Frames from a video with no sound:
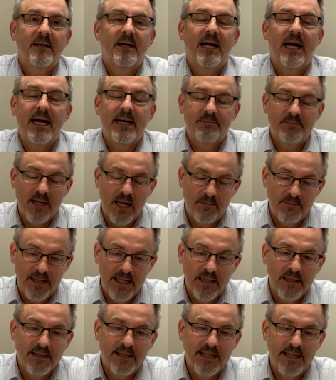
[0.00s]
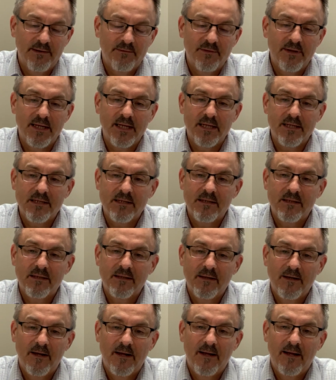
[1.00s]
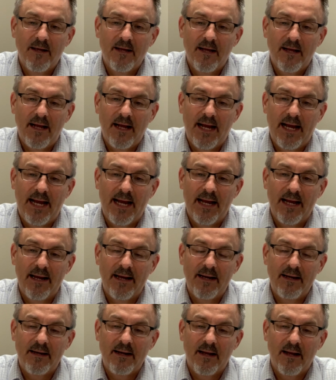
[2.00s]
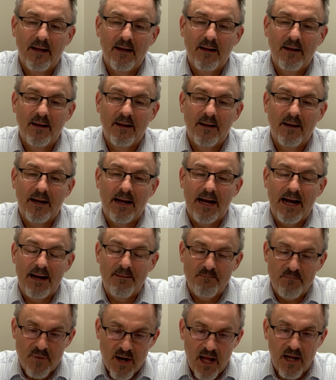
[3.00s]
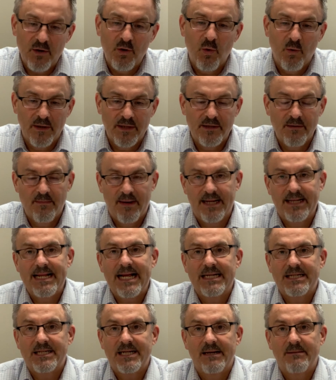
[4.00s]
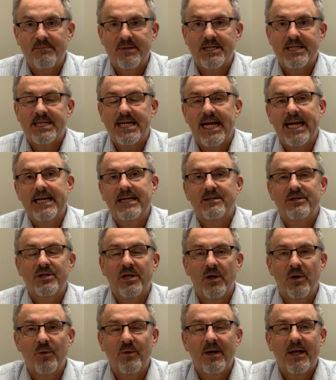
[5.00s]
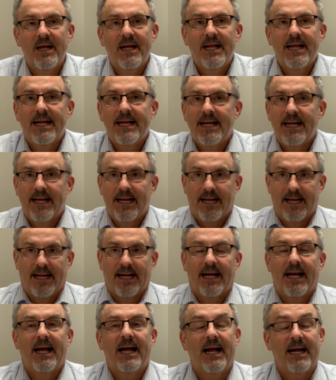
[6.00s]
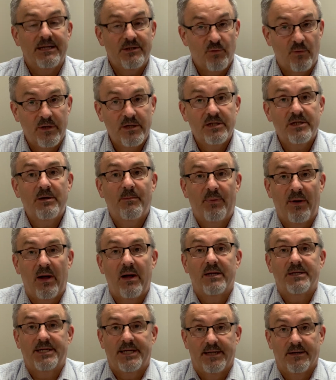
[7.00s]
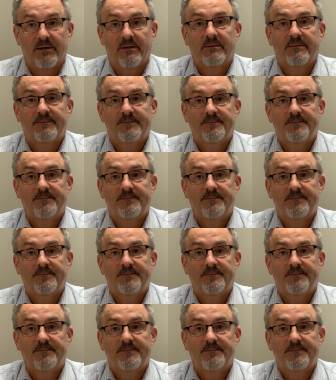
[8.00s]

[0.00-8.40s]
I'm guilty of this, and I'm not going to make that same mistake. So I just want us to pause here.